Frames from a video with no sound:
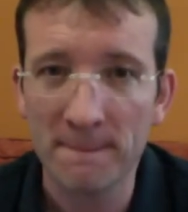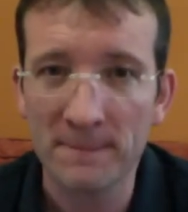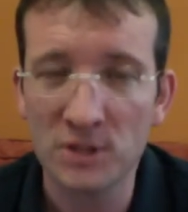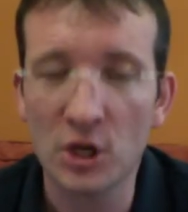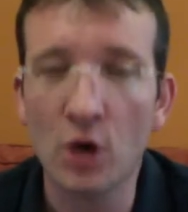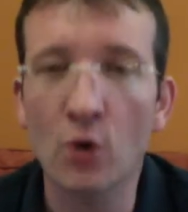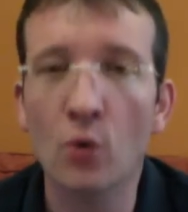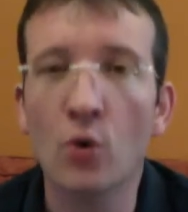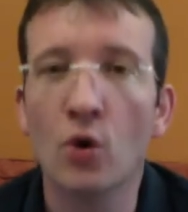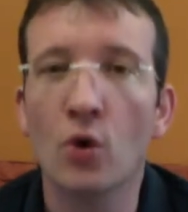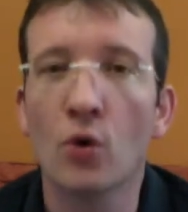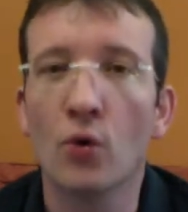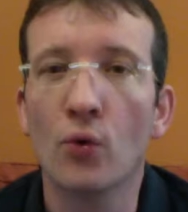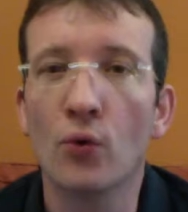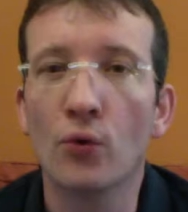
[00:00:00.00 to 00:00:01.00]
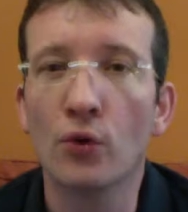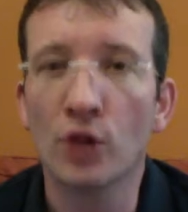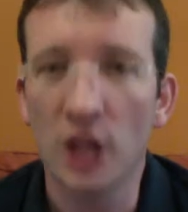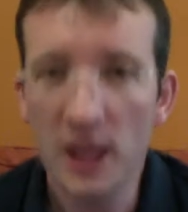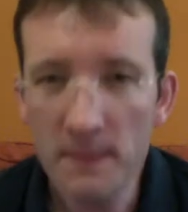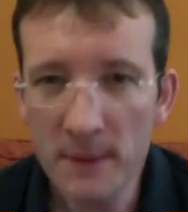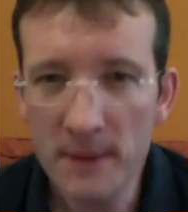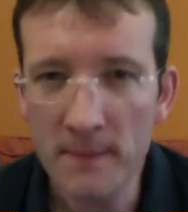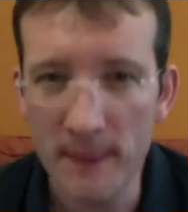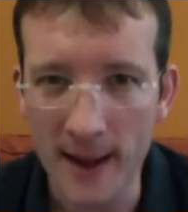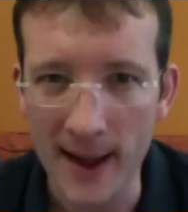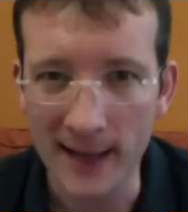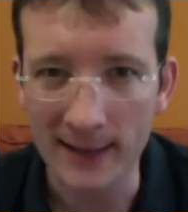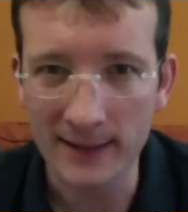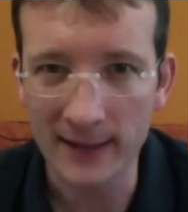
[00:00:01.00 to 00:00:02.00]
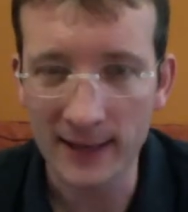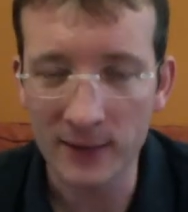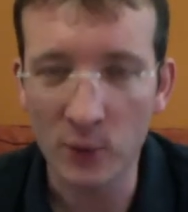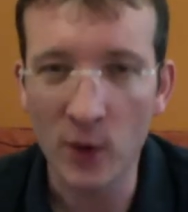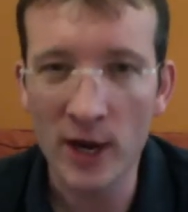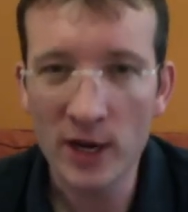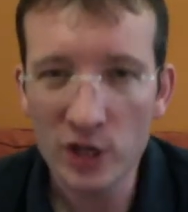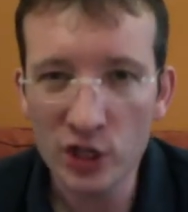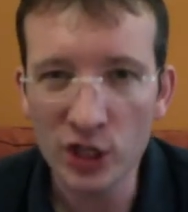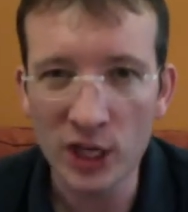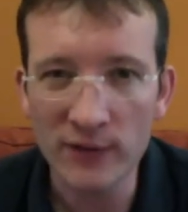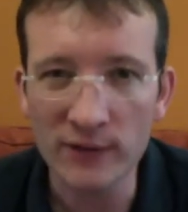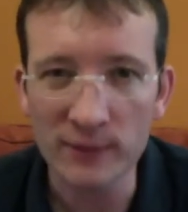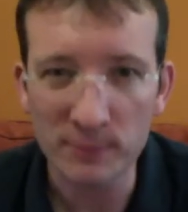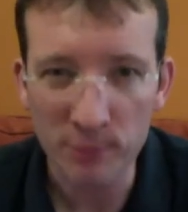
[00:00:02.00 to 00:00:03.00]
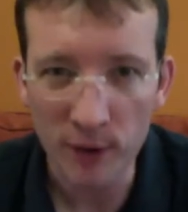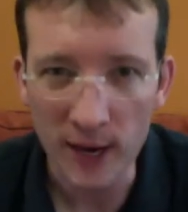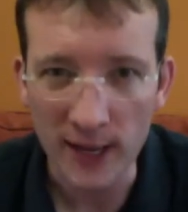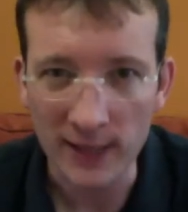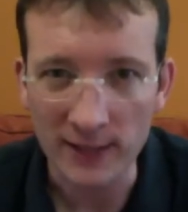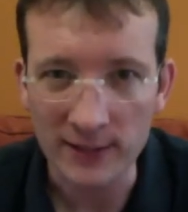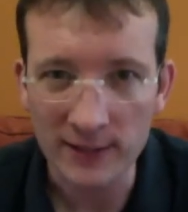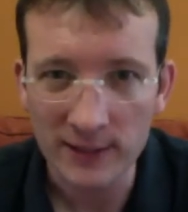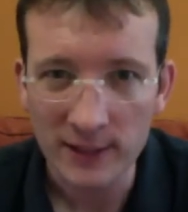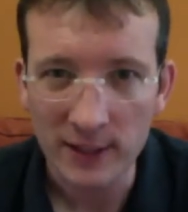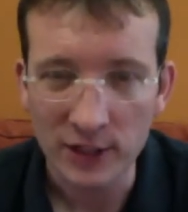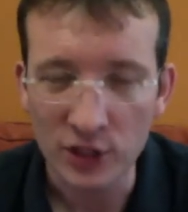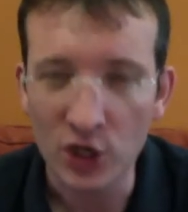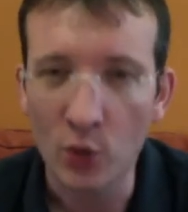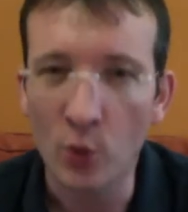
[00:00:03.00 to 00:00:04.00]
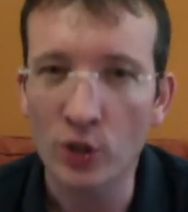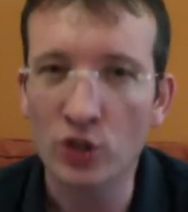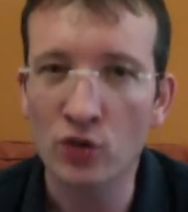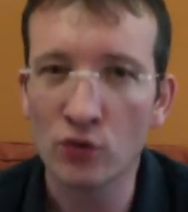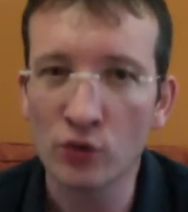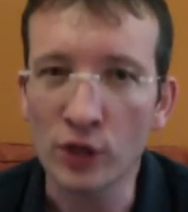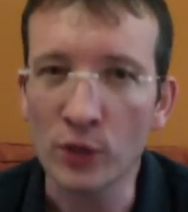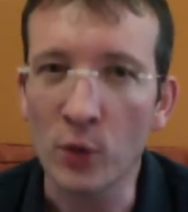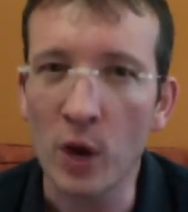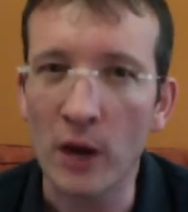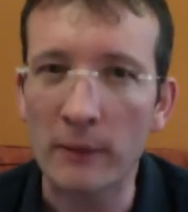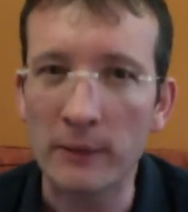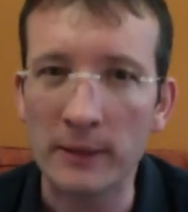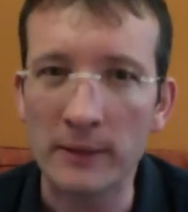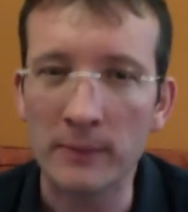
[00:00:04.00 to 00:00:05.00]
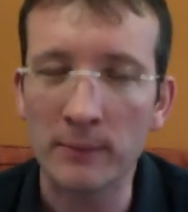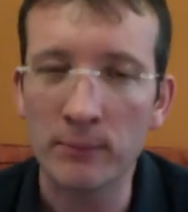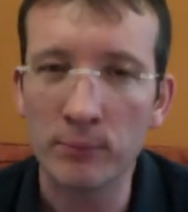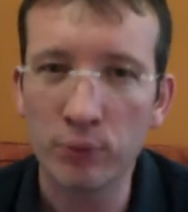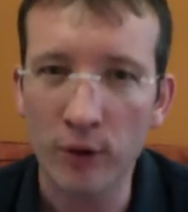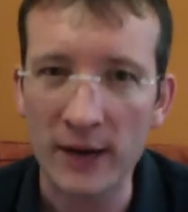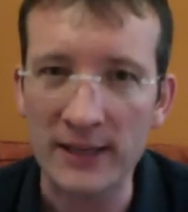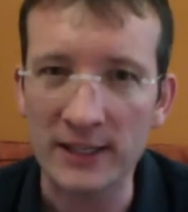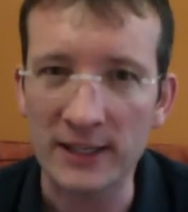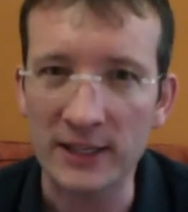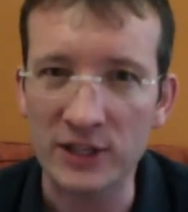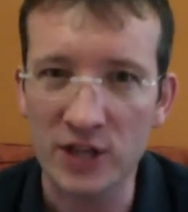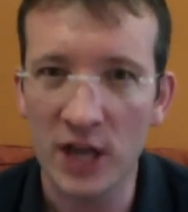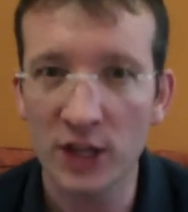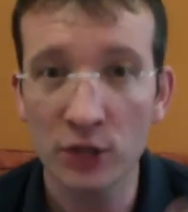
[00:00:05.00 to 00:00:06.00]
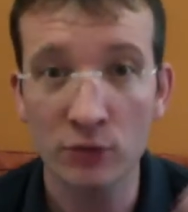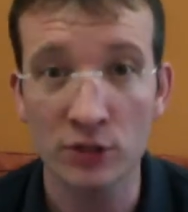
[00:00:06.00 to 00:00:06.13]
So keep in mind that when you're giving praise, what you really want to be praising is not the